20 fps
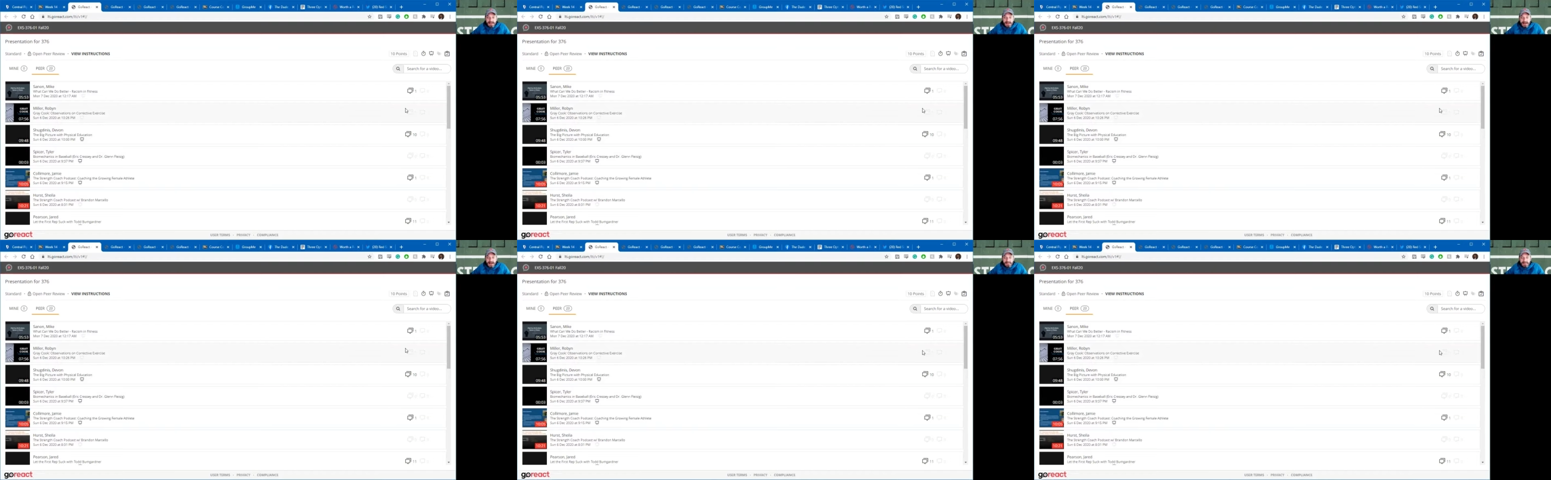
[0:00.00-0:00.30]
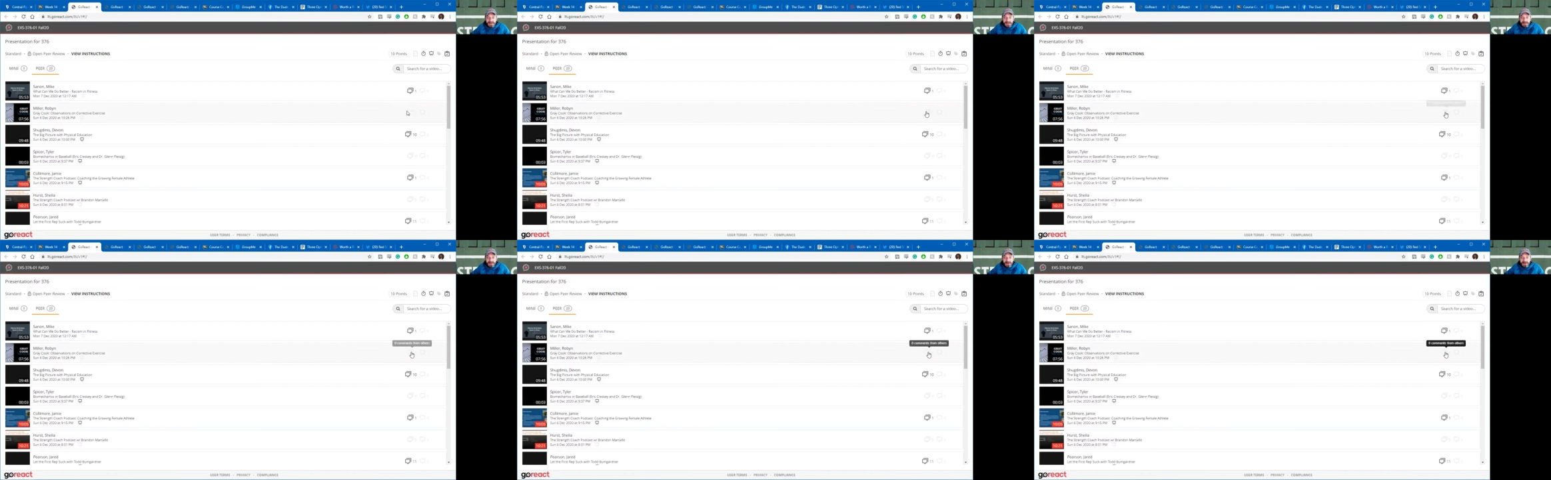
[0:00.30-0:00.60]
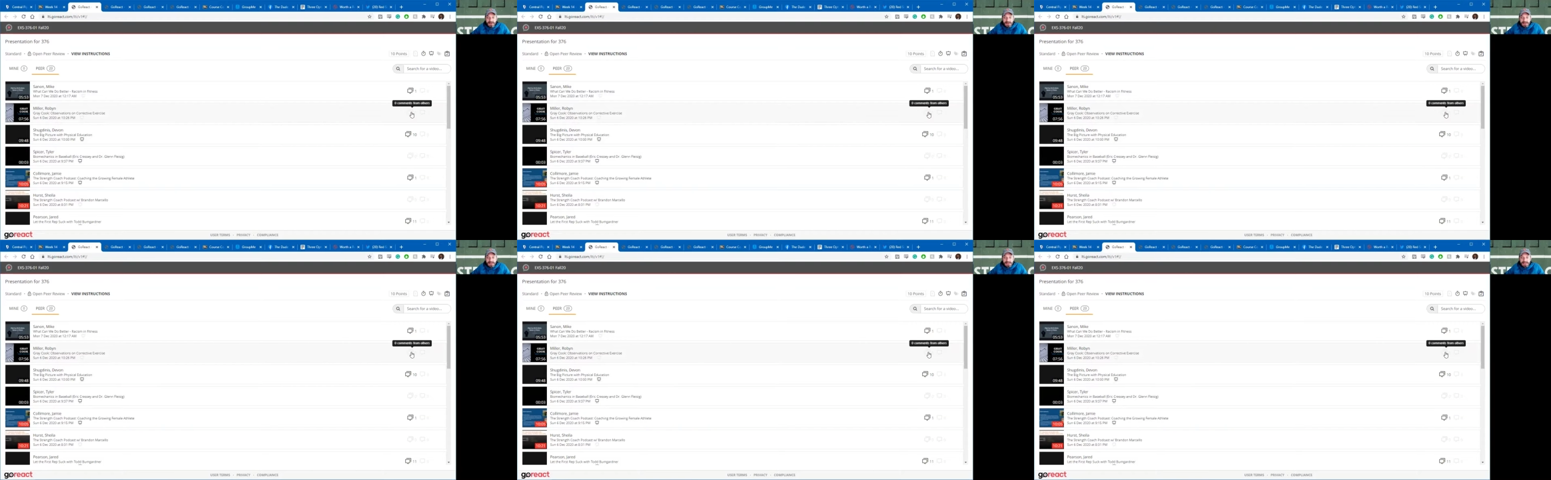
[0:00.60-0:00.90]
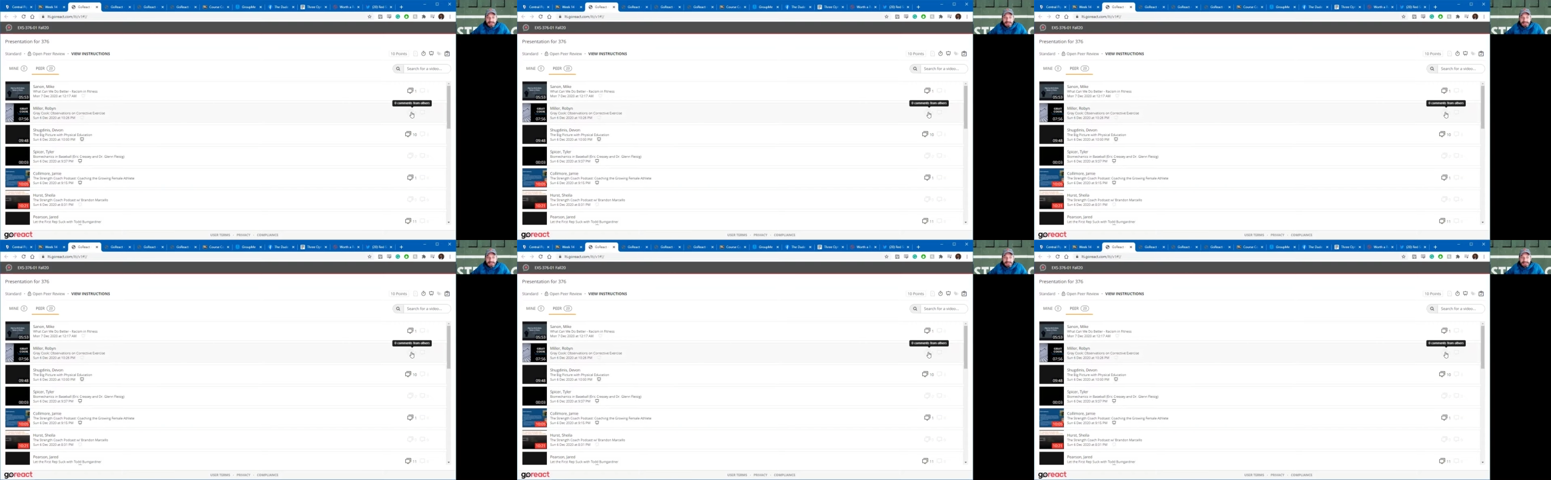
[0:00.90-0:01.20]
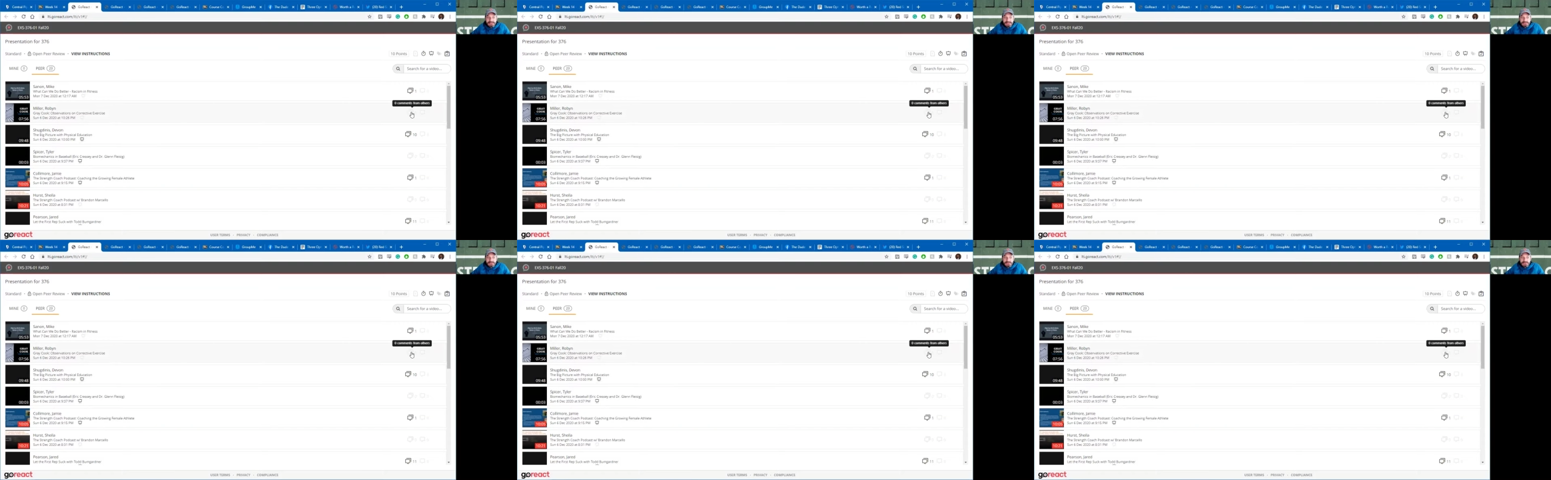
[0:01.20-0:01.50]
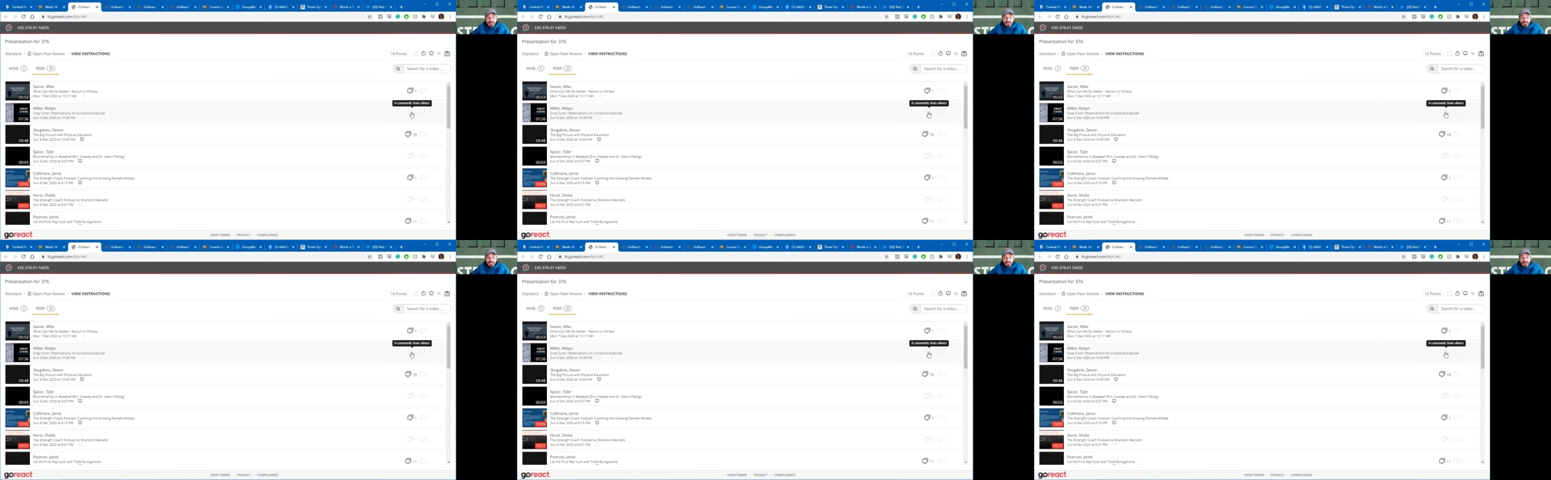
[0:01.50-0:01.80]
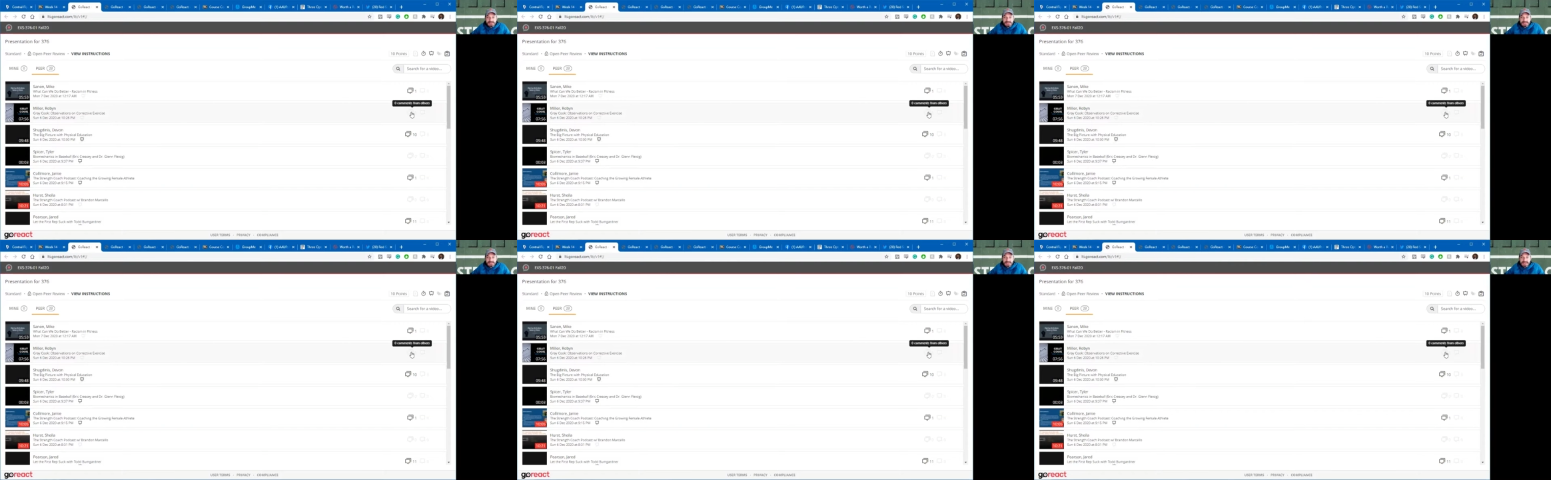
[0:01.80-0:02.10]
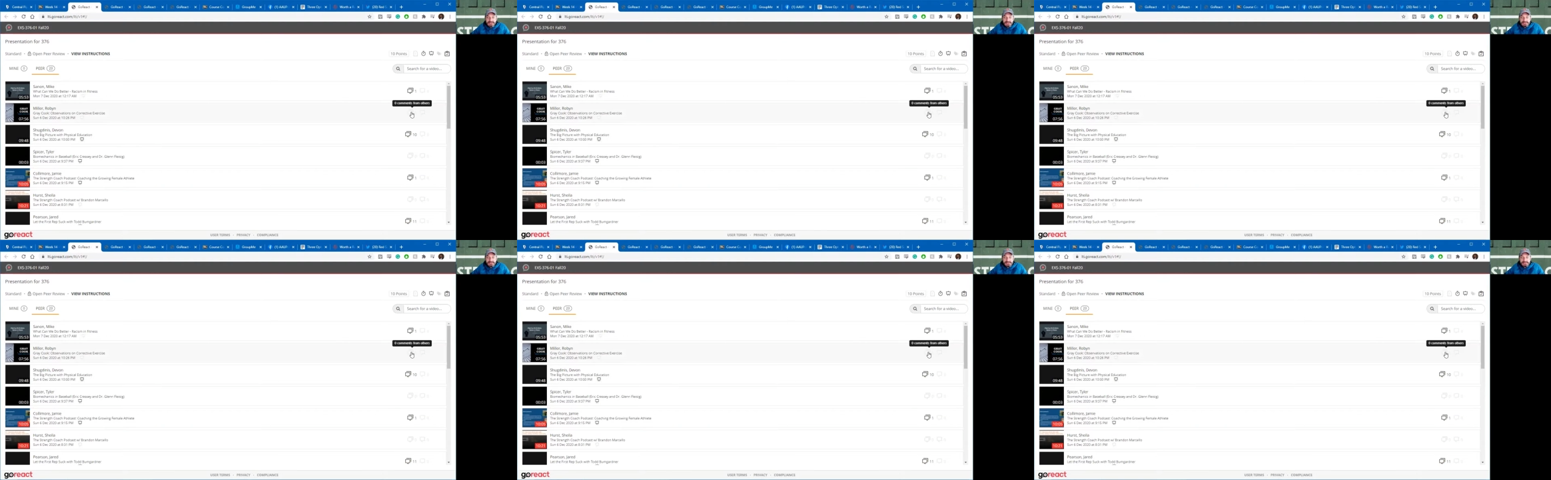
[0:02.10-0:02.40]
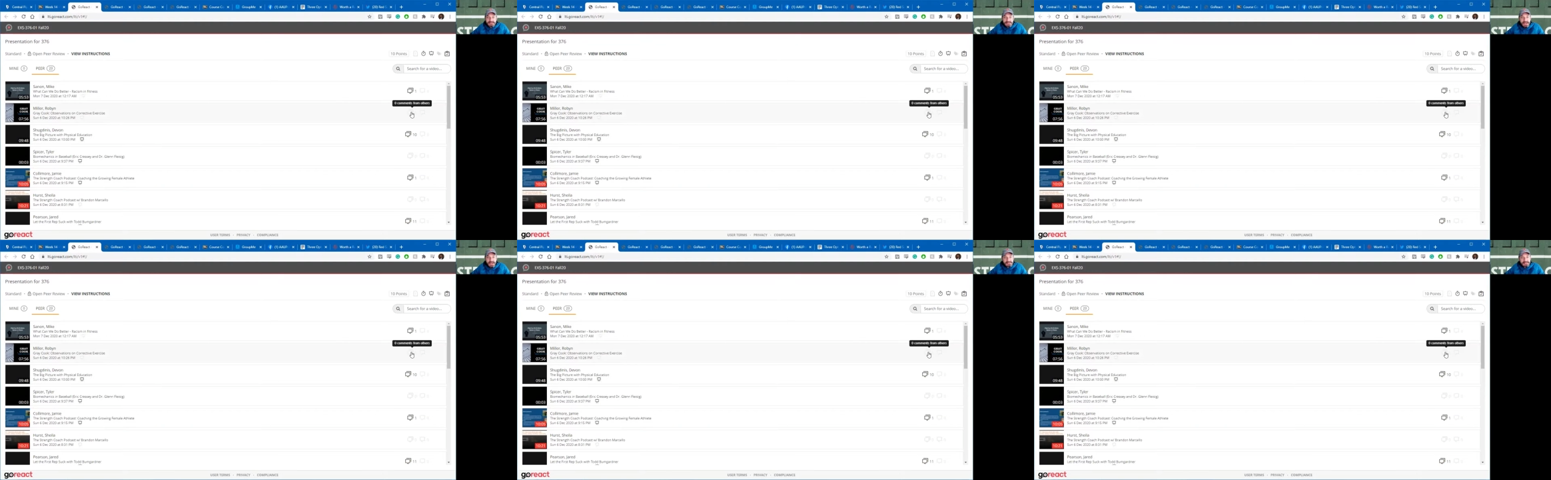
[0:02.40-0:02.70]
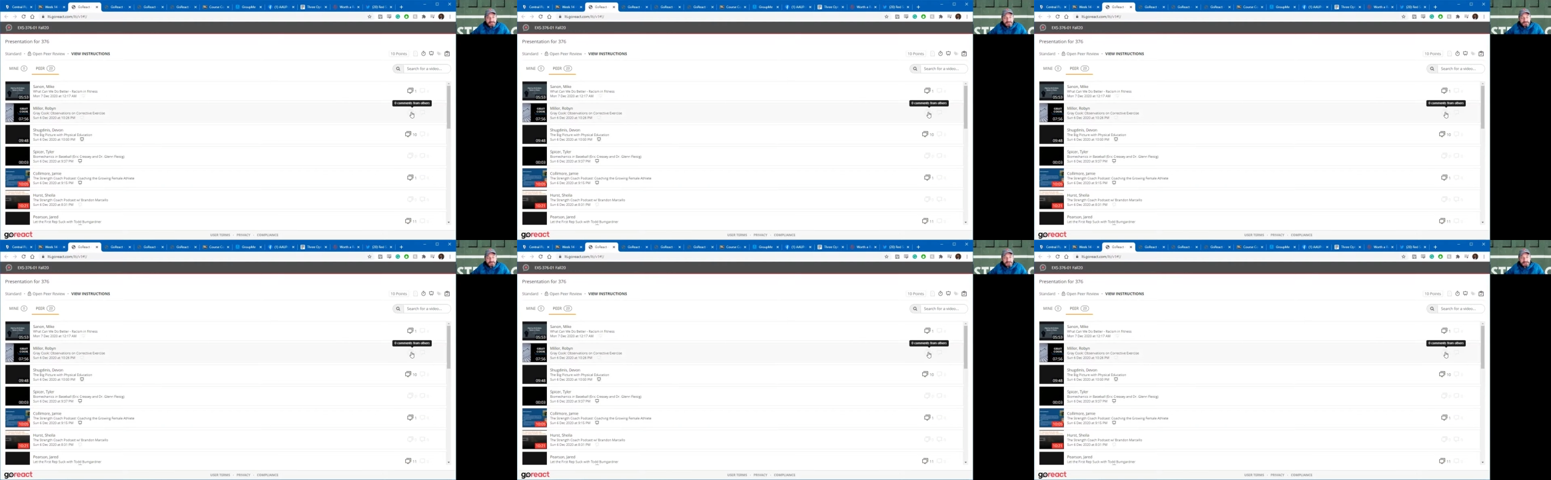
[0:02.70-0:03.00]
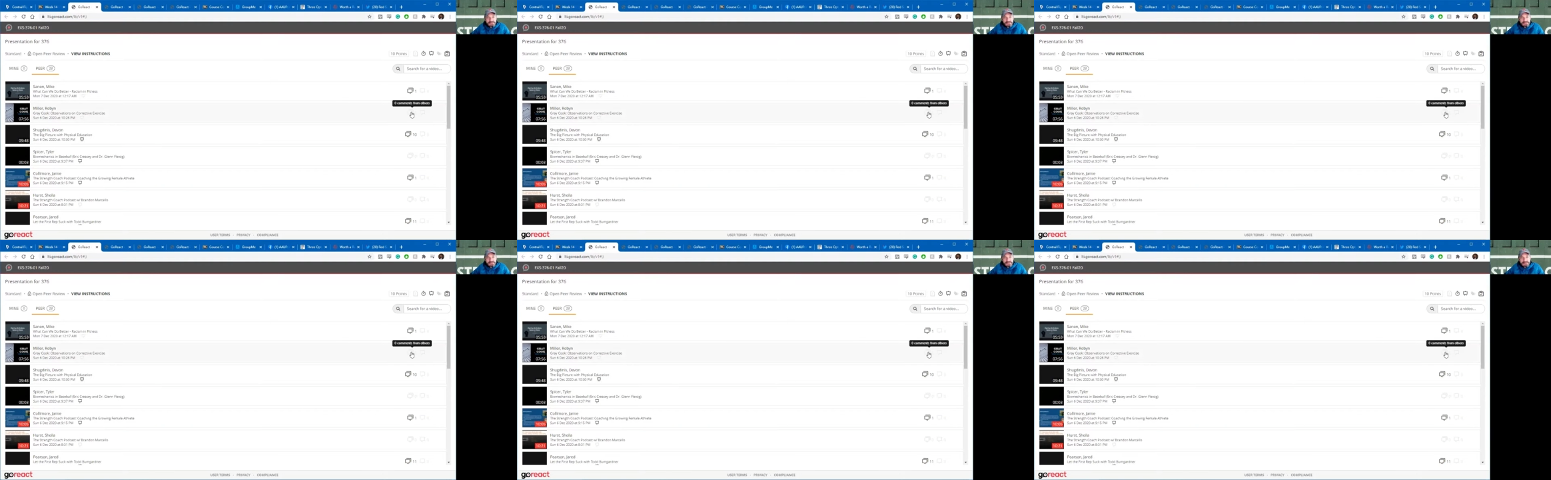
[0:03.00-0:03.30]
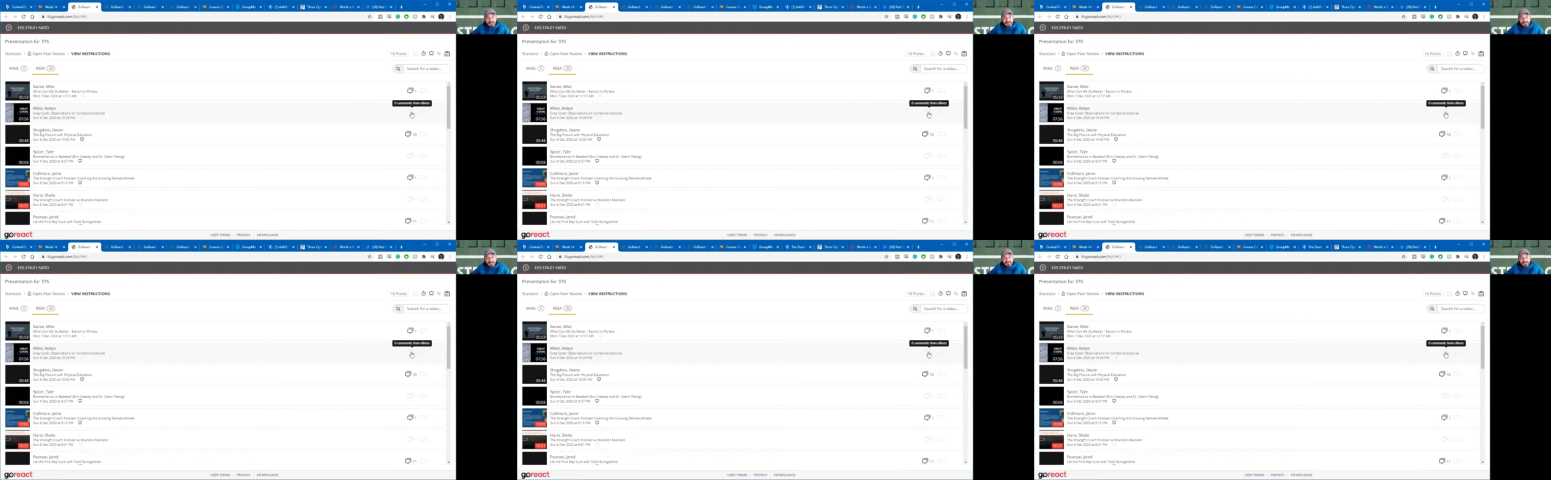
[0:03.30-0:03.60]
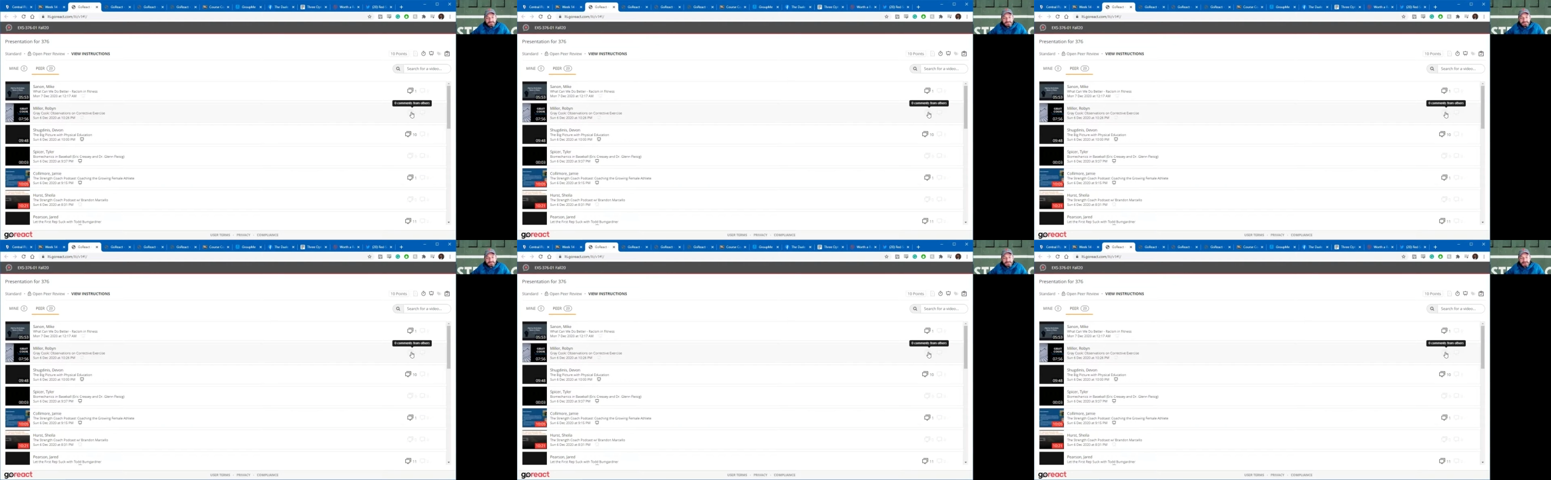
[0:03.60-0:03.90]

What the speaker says: [unreadable: no face in view]